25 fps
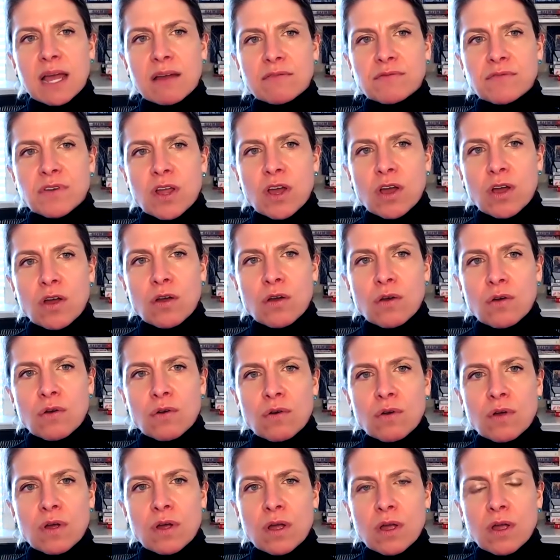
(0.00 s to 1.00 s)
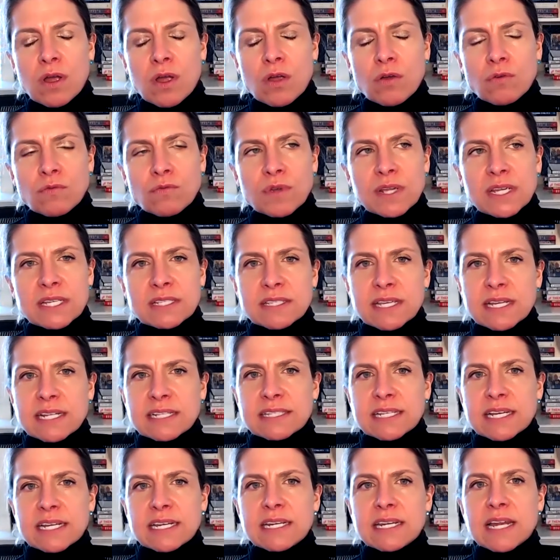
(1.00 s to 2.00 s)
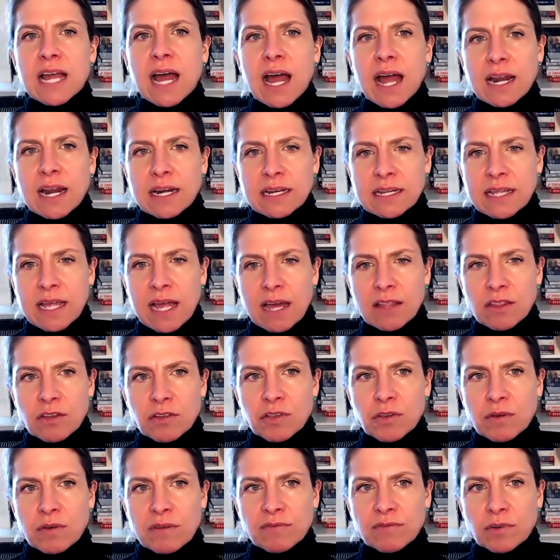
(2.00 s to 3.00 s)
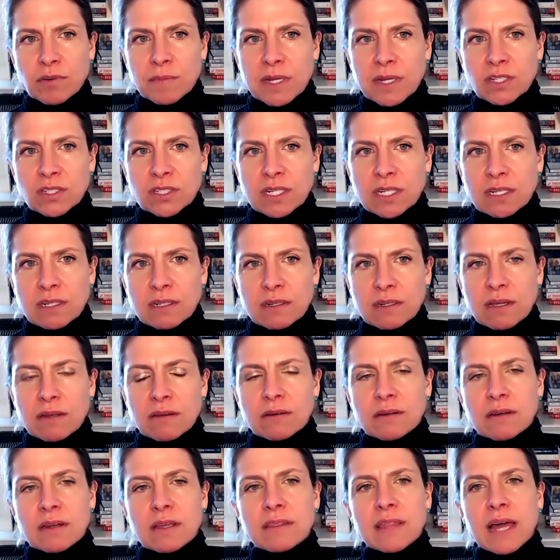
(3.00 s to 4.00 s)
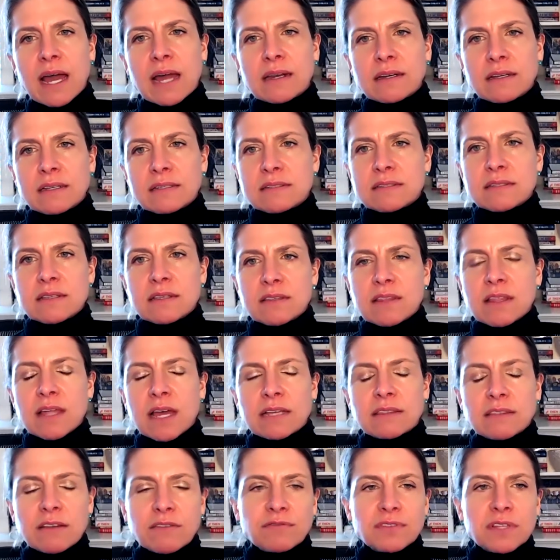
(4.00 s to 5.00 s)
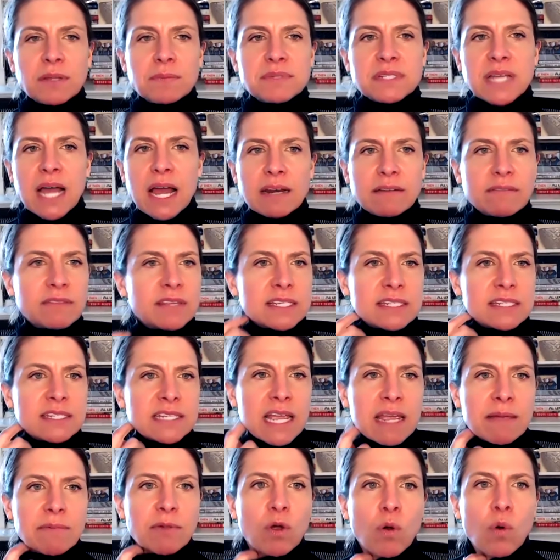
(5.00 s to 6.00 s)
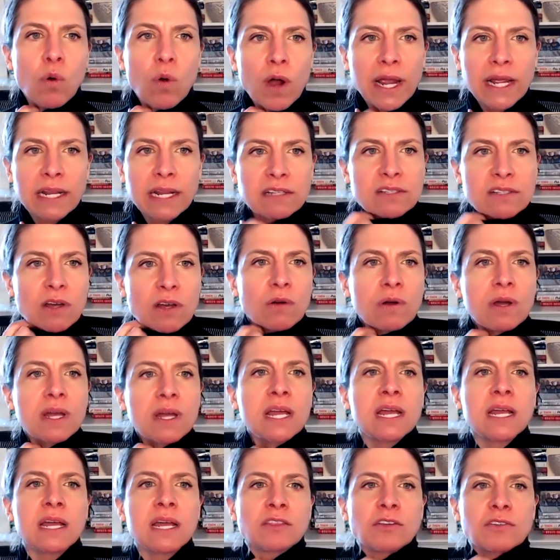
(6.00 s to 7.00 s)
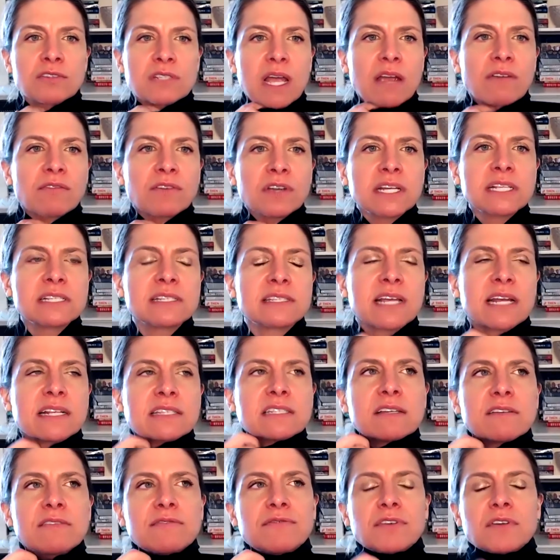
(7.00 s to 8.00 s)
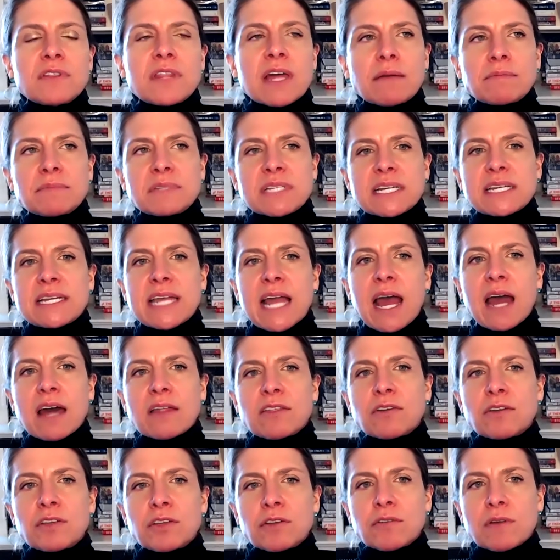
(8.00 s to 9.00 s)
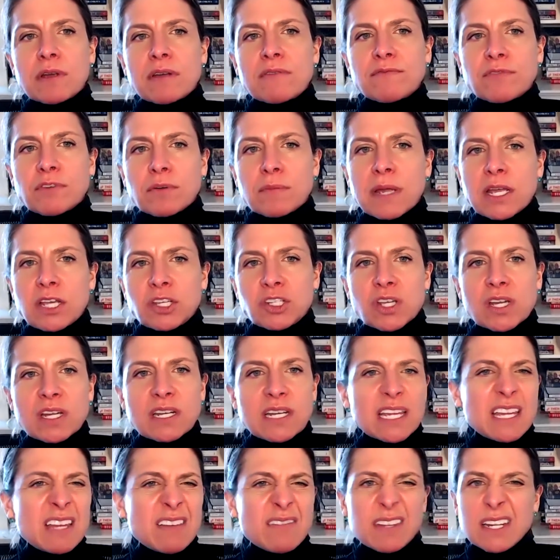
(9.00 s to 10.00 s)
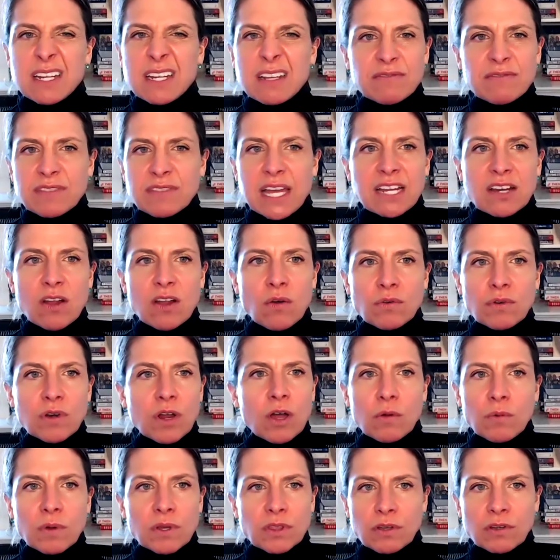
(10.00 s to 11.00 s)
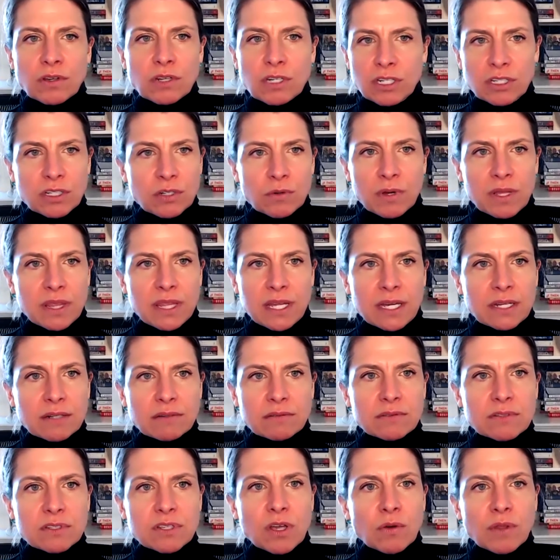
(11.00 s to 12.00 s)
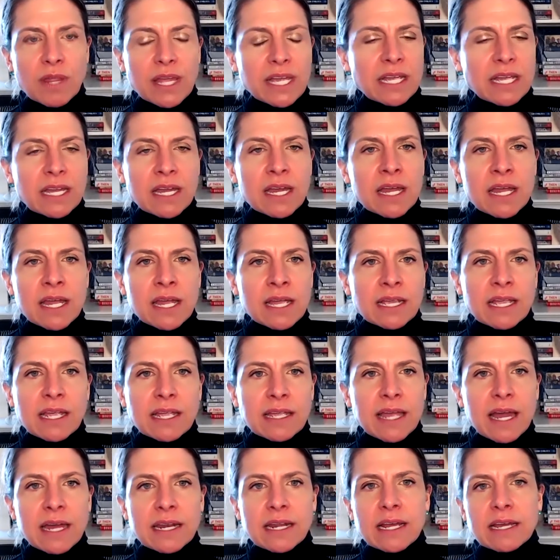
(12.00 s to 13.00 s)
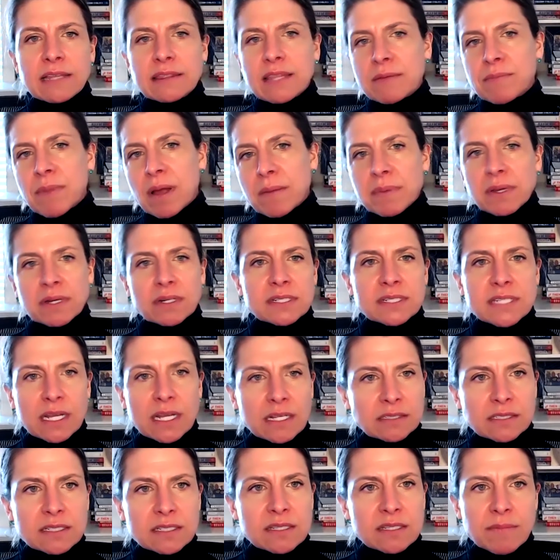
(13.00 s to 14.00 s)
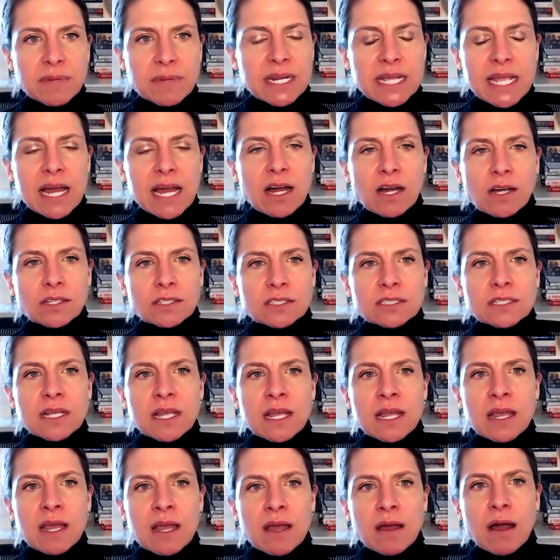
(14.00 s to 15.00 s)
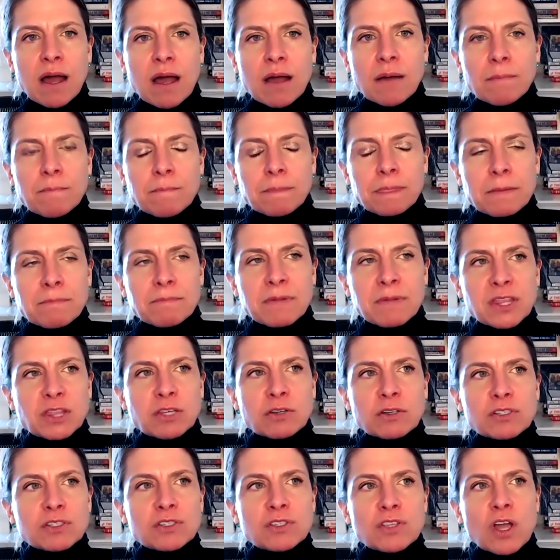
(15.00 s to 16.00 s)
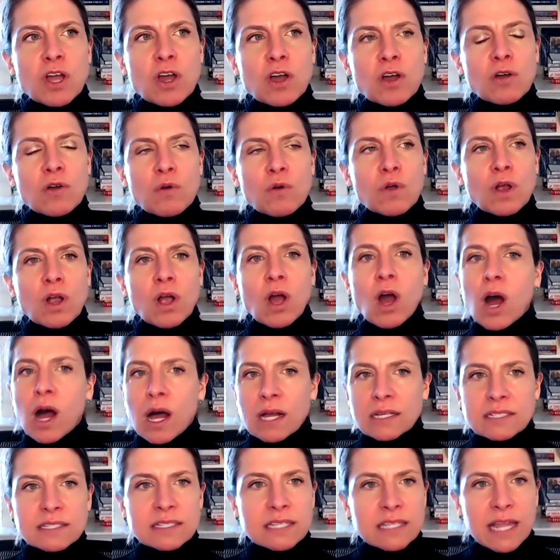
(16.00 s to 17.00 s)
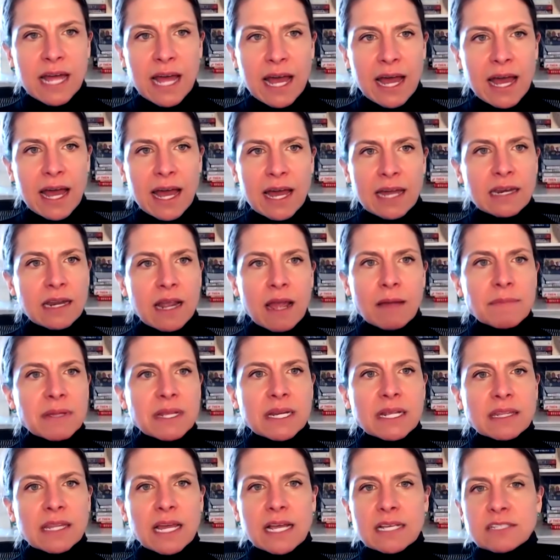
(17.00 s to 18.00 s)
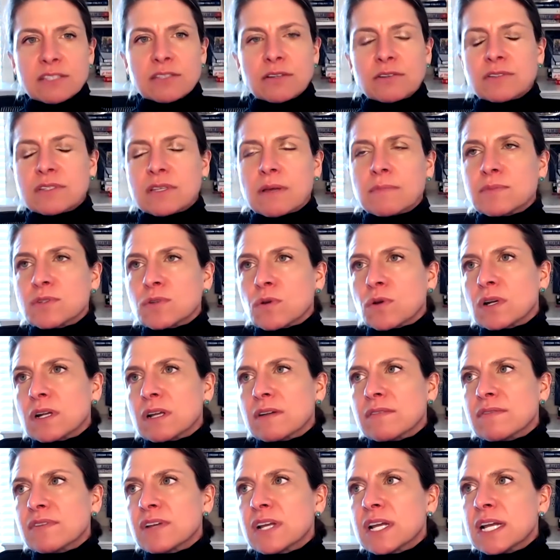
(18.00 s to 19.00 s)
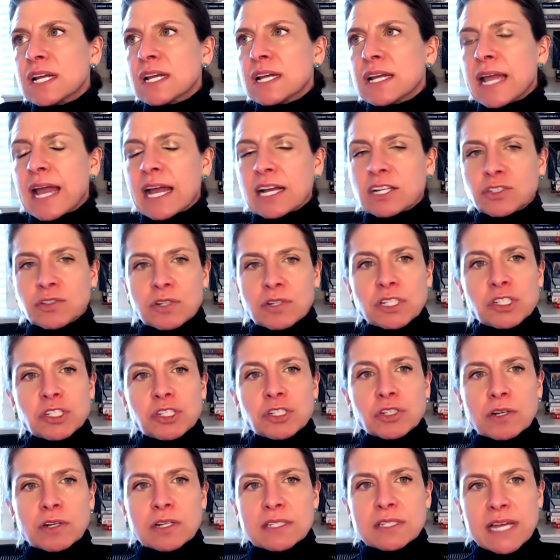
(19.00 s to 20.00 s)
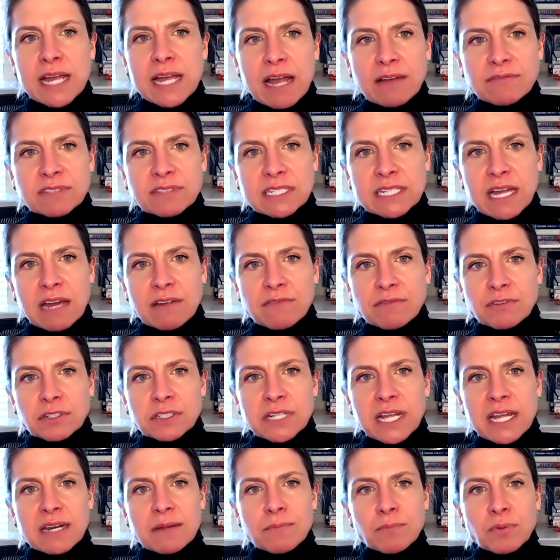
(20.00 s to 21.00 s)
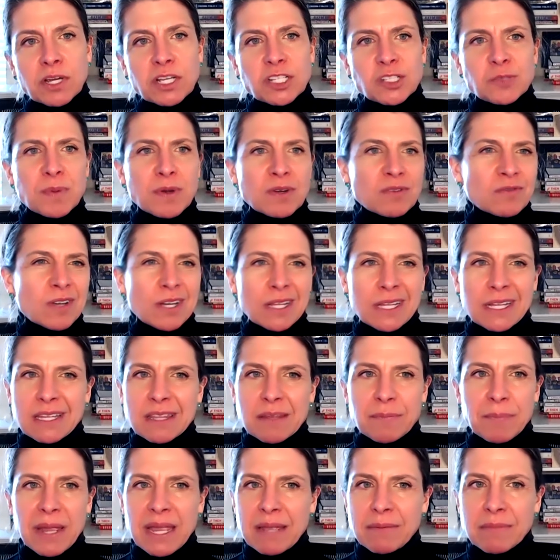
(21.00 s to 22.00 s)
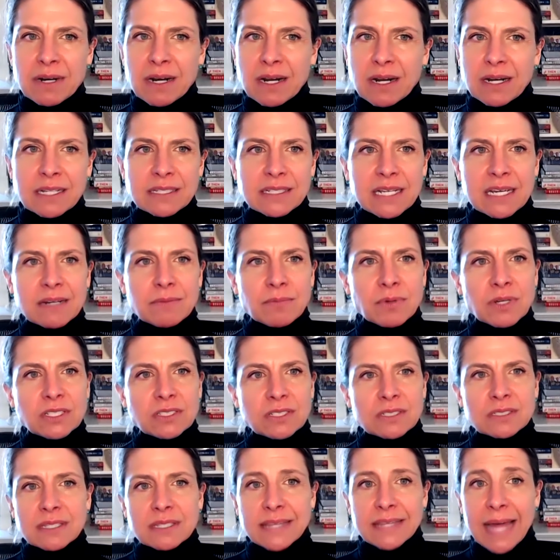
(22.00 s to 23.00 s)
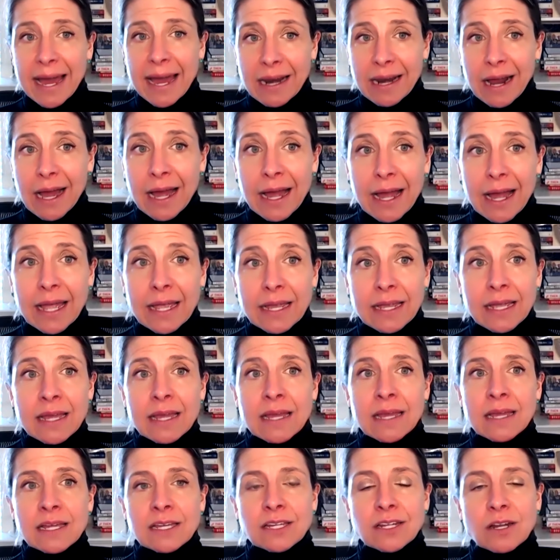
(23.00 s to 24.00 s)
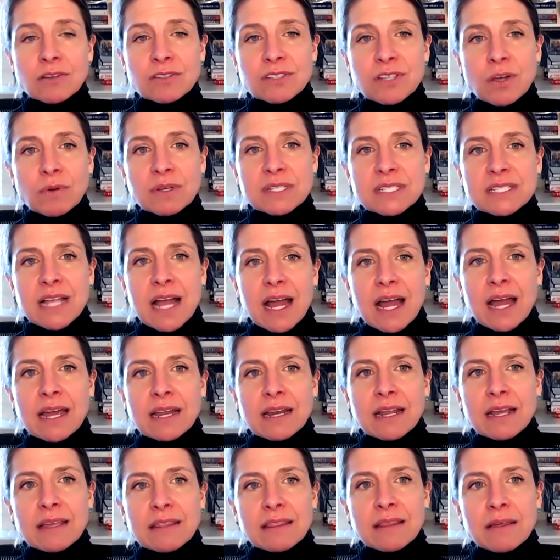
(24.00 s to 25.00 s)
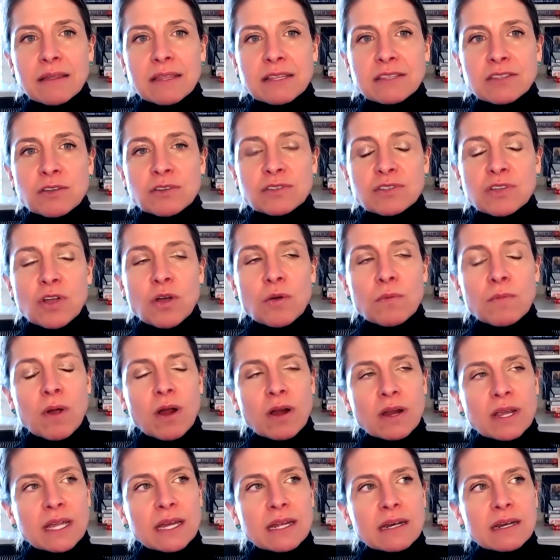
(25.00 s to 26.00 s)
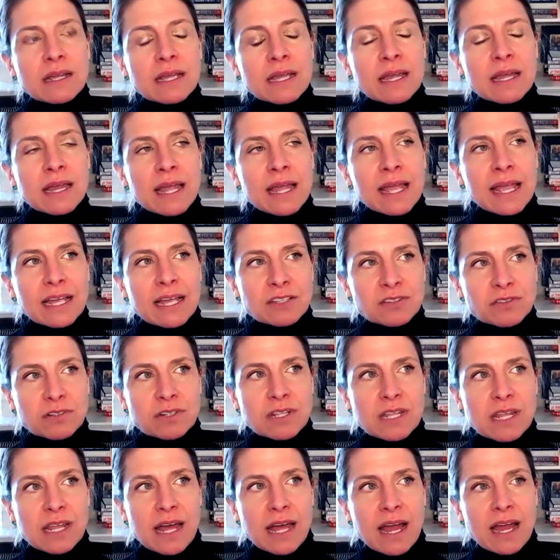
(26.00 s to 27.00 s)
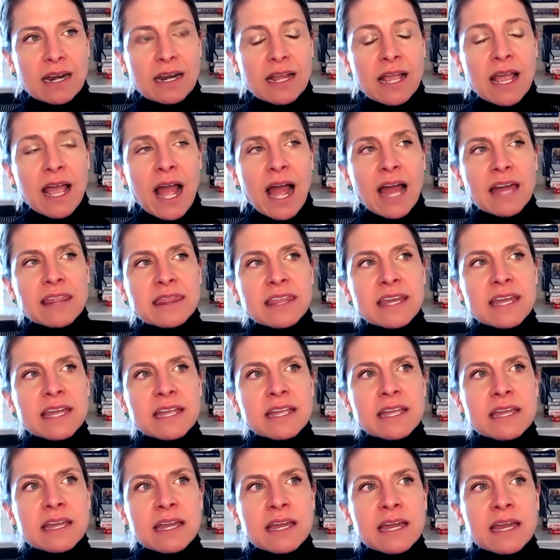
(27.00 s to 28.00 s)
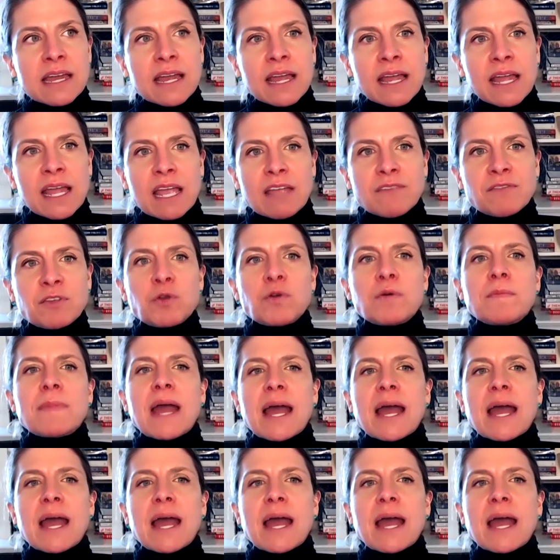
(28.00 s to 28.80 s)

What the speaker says: have no reason to not gather your information. And that is like the flip side of the same coin. So there's every incentive for them to gather your information, even if they don't know what they're going to do with it. So they can get it, they might be able to sell it to somebody else. But there's no cost to that. I mean, unless there's some sort of extra insurance they have to get for data breach, but really the payment on a data breach isn't that high, so it's not, there's no market answer to that. I think if you